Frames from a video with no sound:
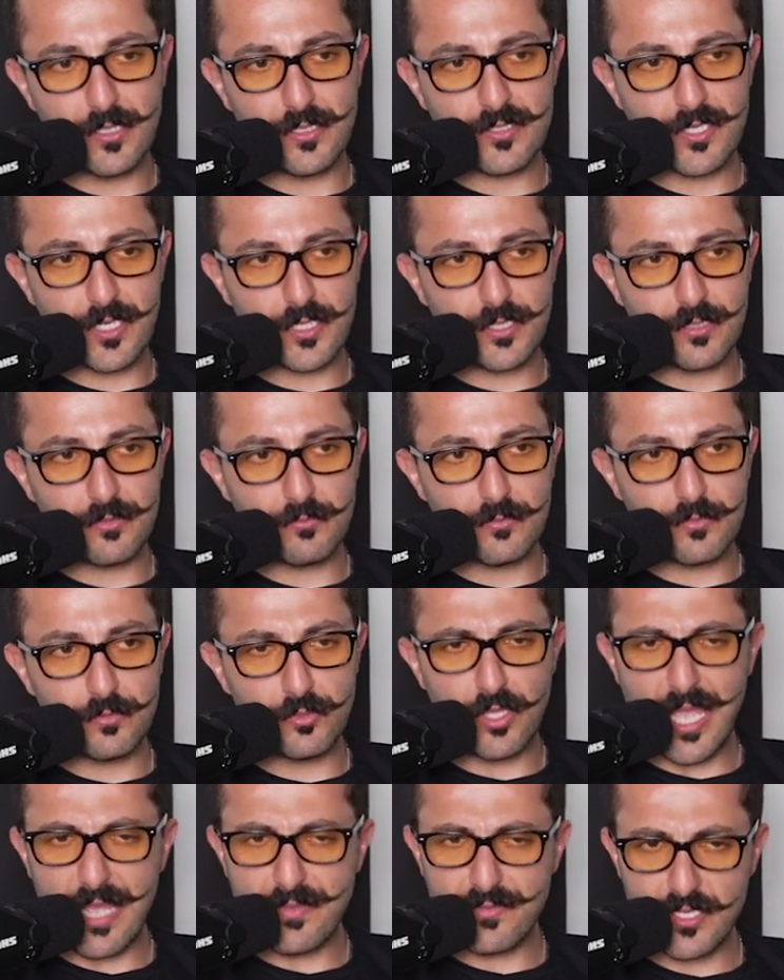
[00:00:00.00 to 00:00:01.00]
He's like,
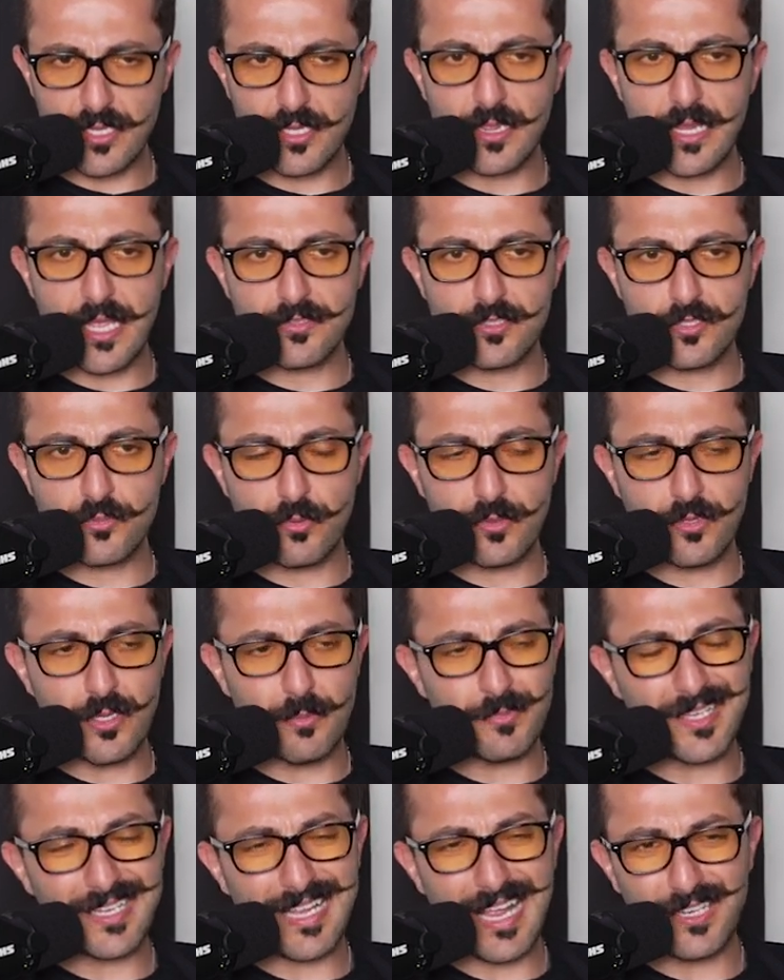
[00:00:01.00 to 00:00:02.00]
do you have sunglasses with you? I'm
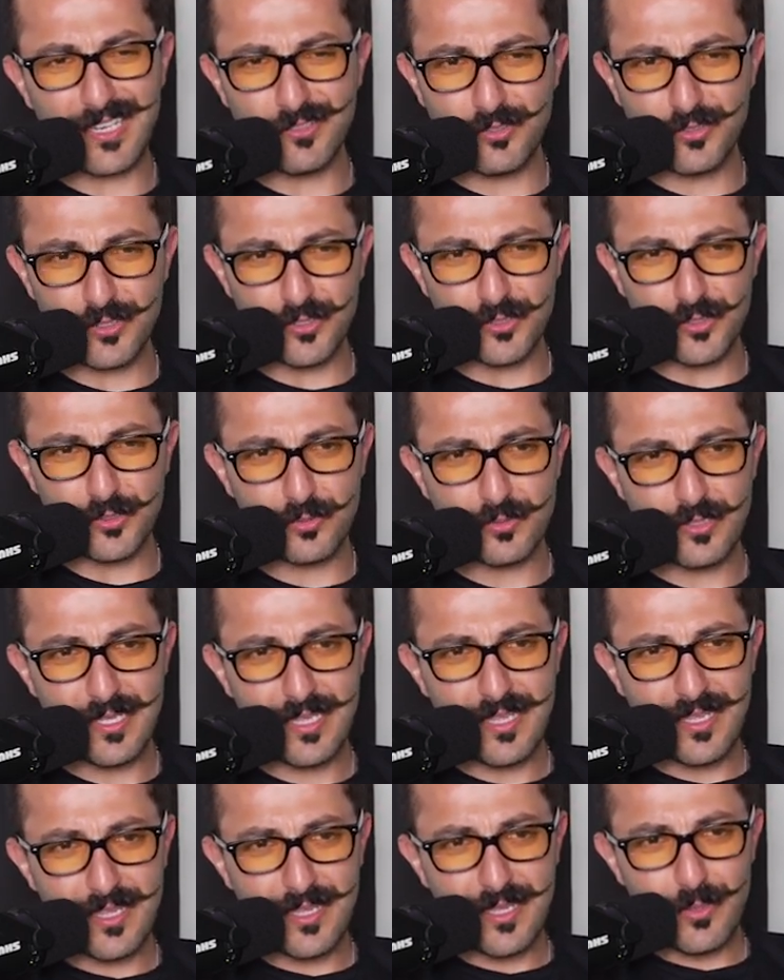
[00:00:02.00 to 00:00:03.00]
like, I do,
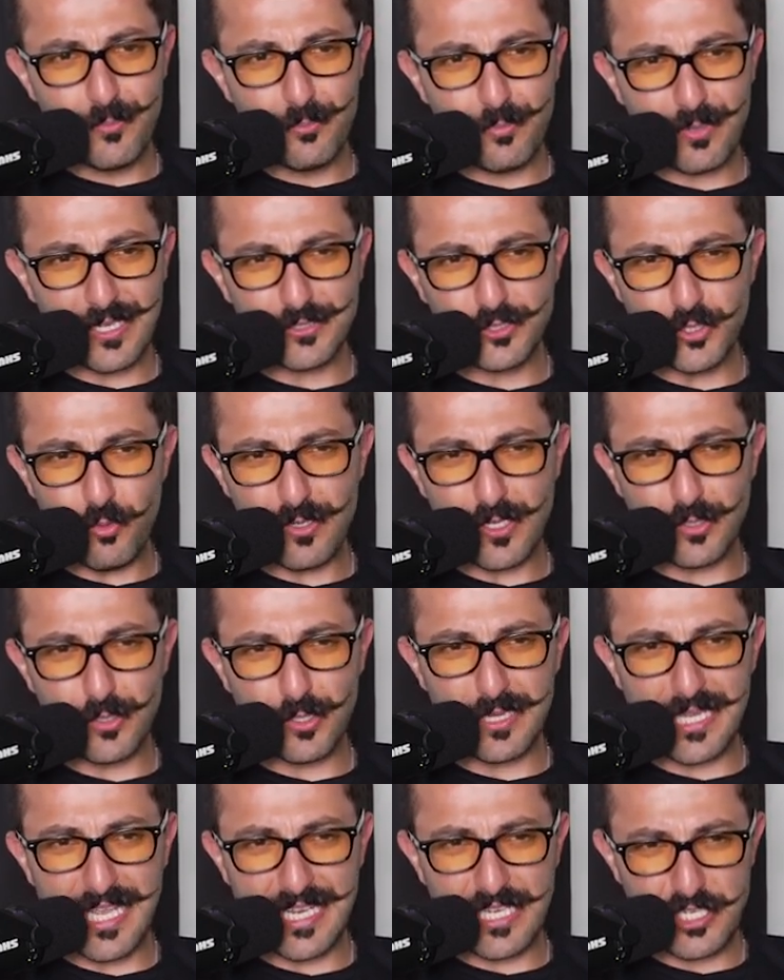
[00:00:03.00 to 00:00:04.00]
but I do want to
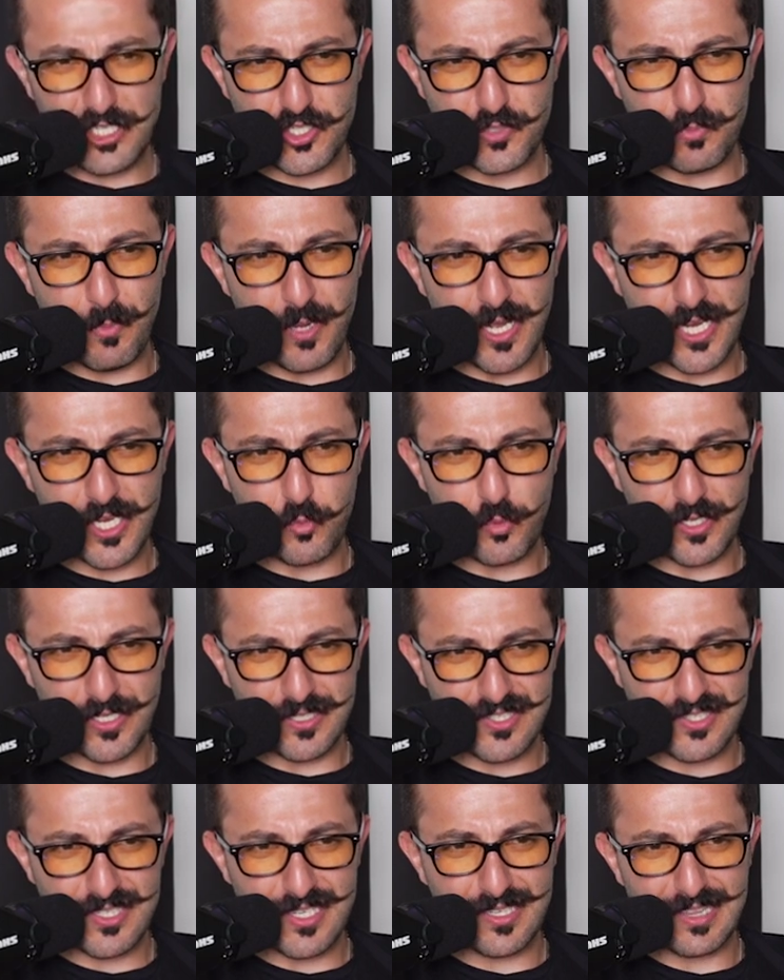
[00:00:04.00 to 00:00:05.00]
look like a schmuck wearing
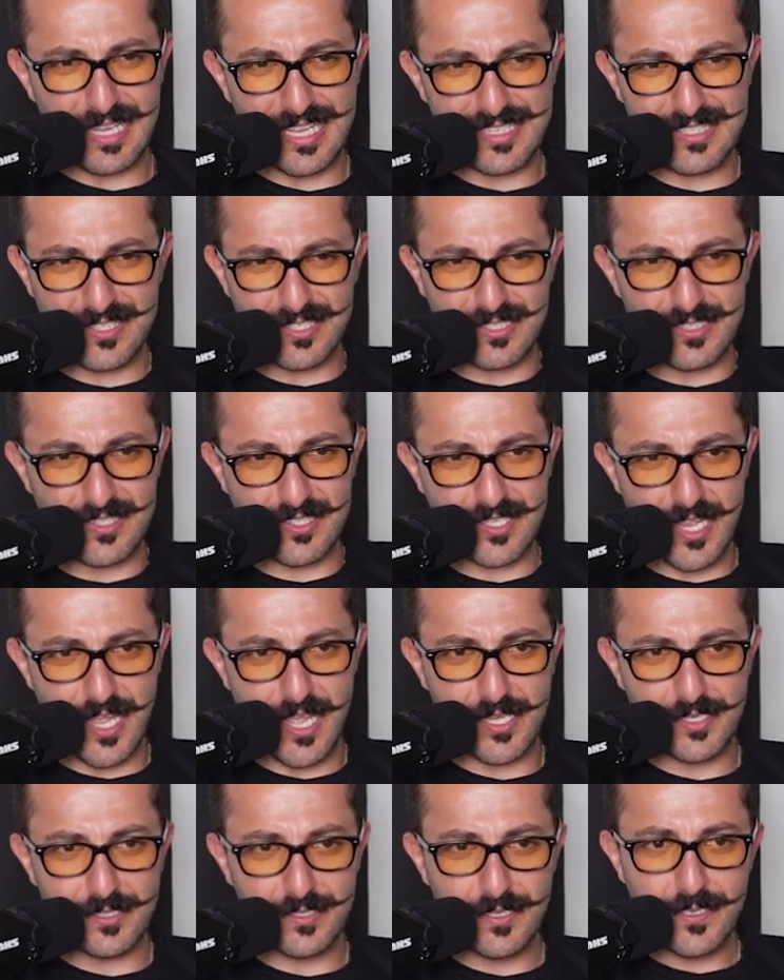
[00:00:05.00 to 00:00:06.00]
sunglasses
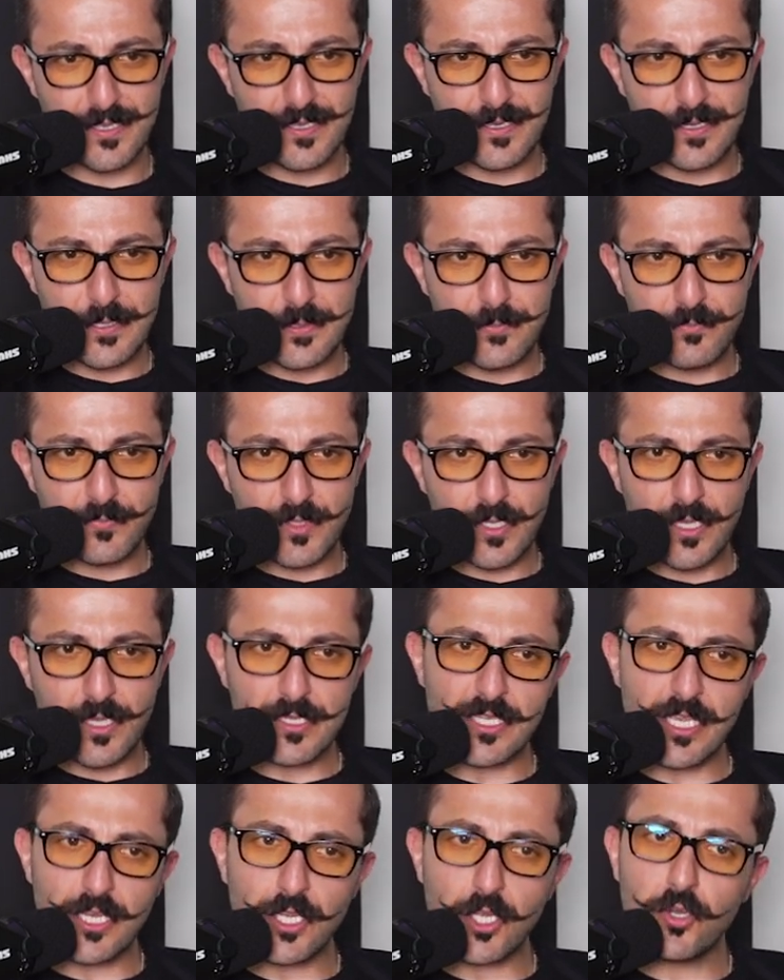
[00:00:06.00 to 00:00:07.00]
inside.
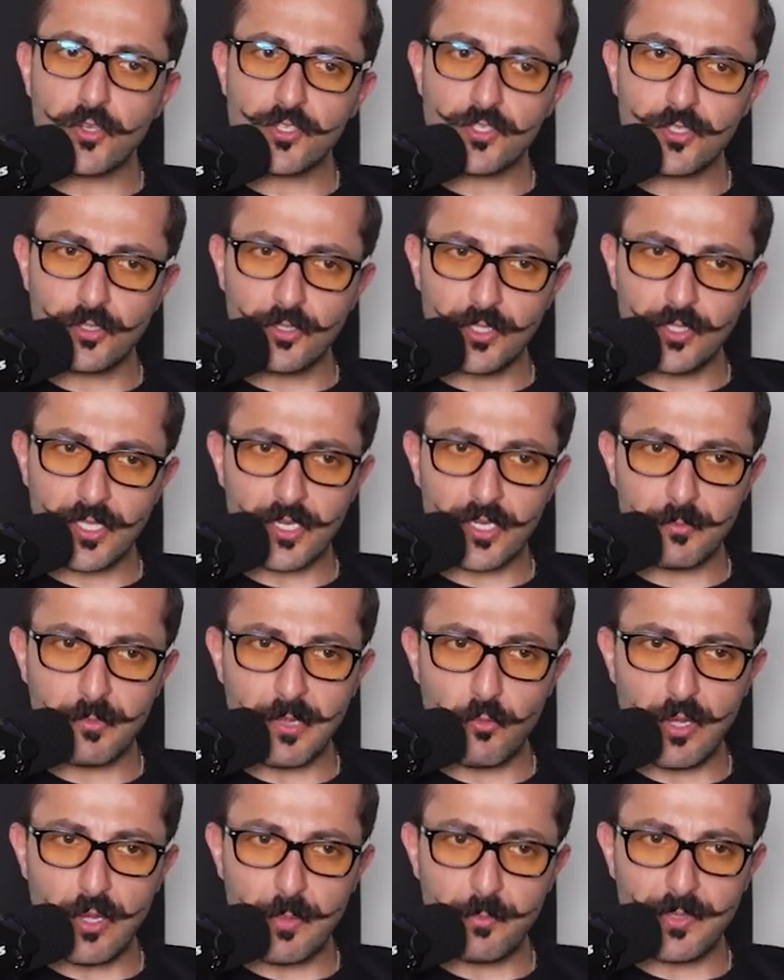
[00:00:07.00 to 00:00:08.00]
He's like, oh, so you care
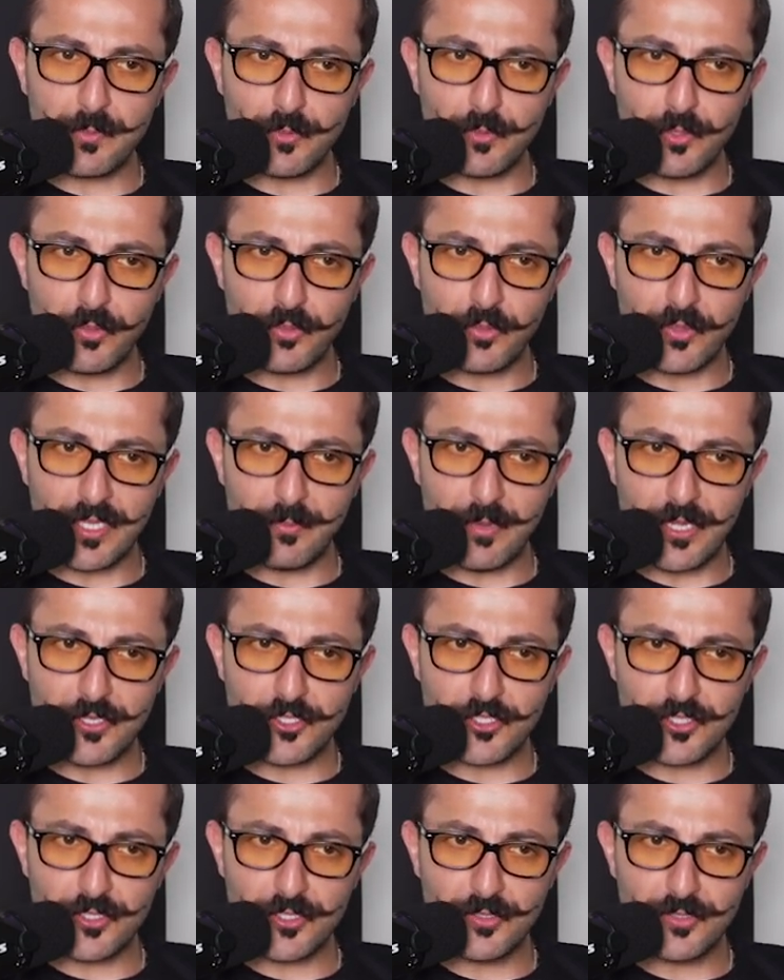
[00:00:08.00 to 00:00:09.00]
about what people think
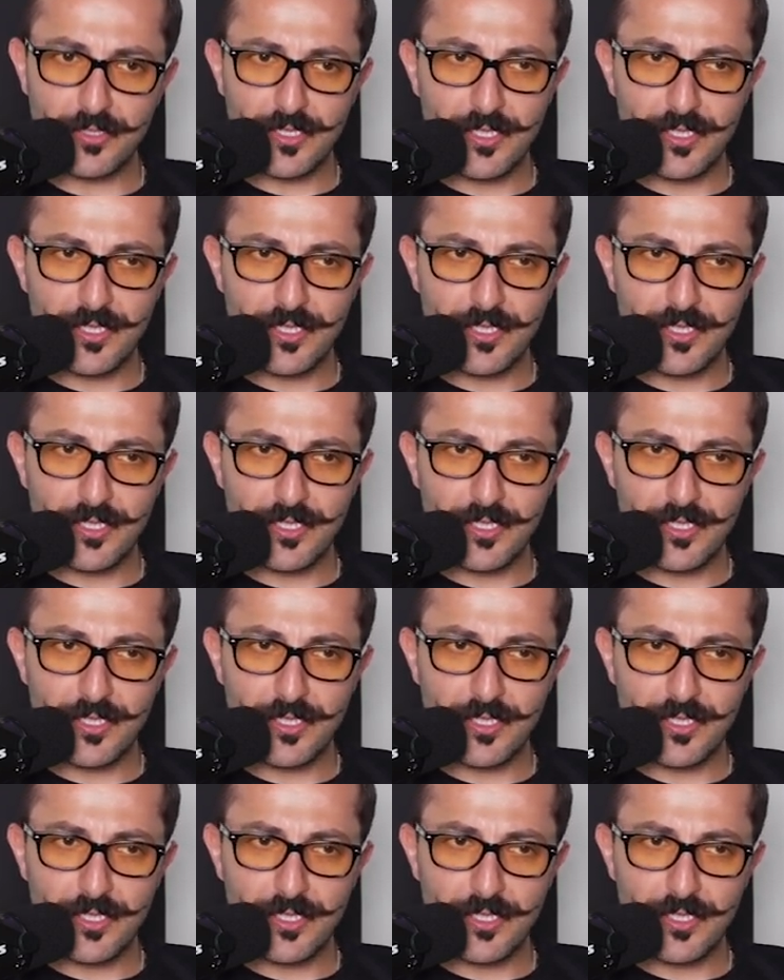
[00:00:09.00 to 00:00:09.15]
about you?